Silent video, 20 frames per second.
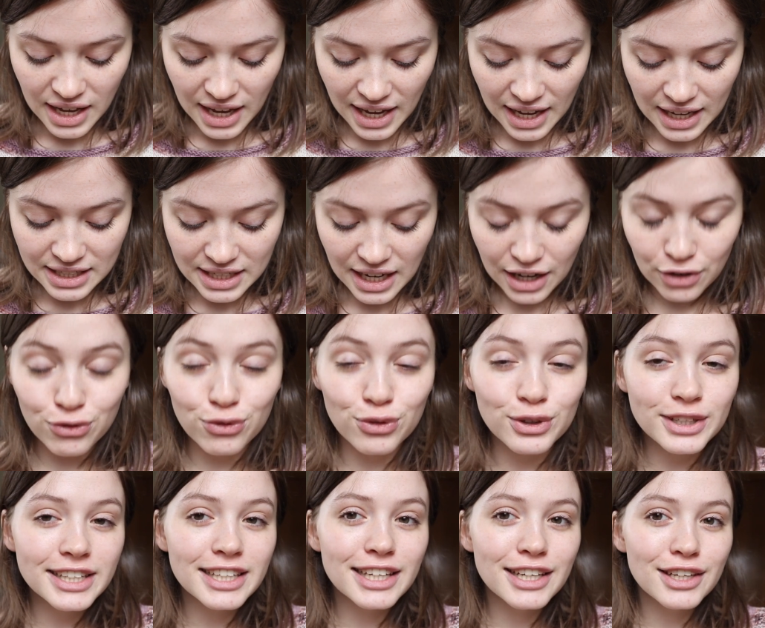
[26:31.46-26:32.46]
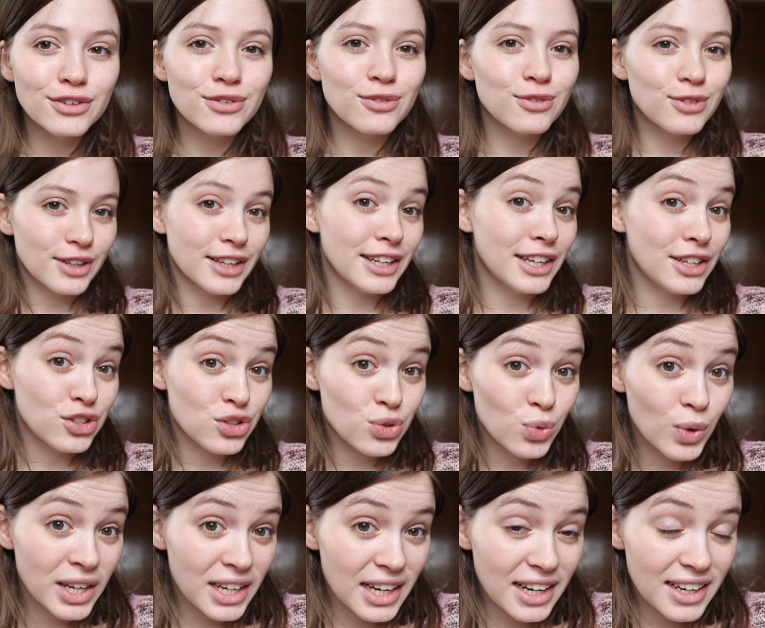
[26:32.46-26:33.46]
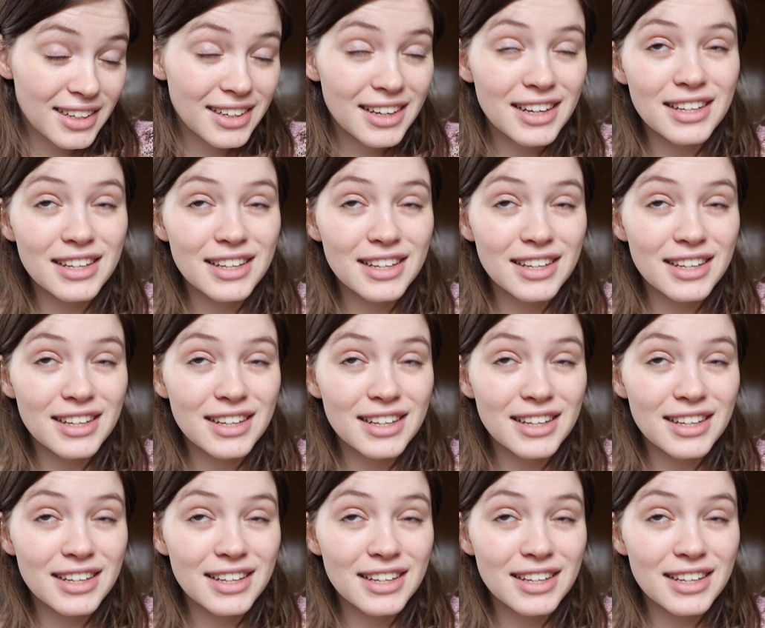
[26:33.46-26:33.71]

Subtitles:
And I really, really enjoyed it.